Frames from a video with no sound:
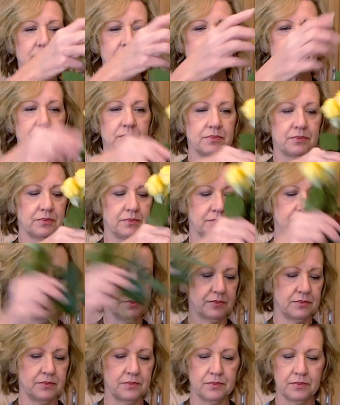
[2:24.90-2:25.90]

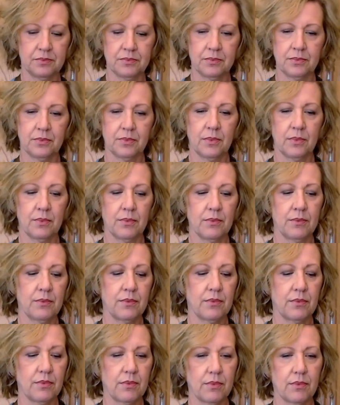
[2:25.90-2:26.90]

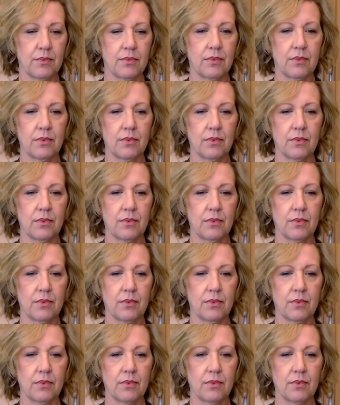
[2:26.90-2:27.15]
Nothing is said.